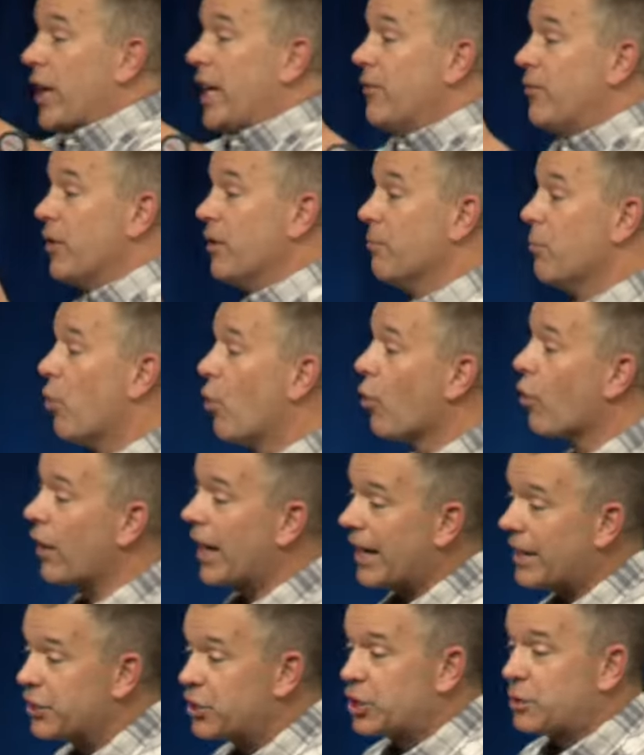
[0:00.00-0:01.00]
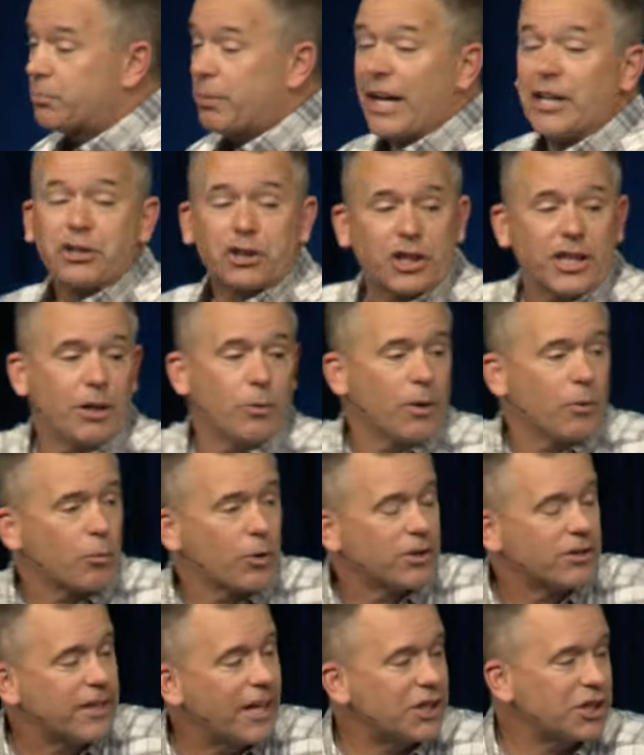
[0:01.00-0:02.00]
even more, and especially when we're
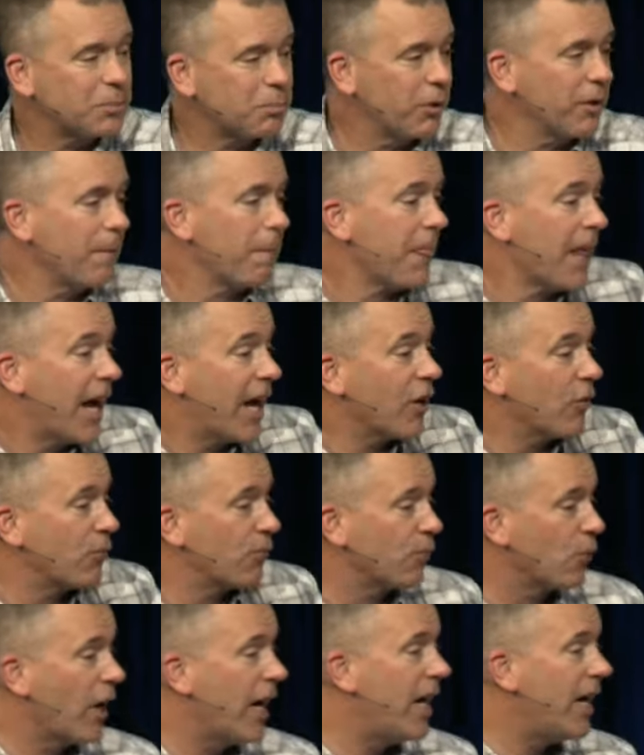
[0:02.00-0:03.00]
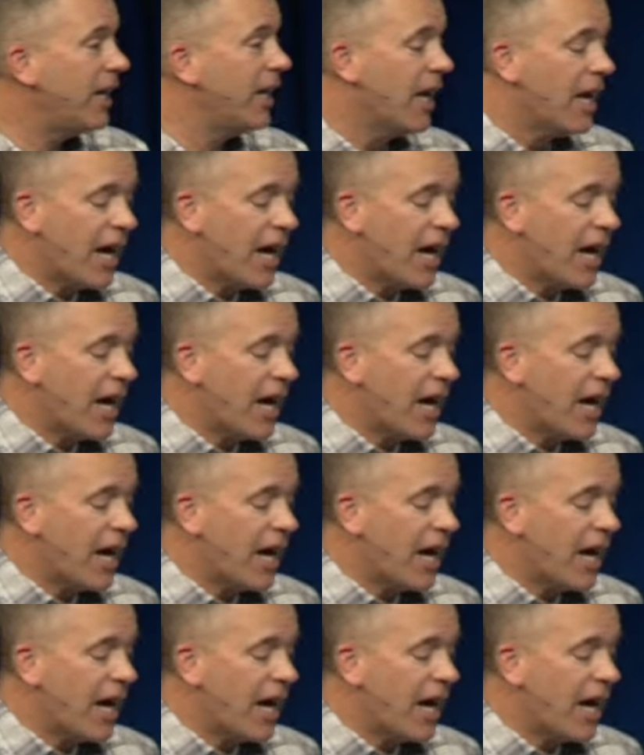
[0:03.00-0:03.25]
desperate and afraid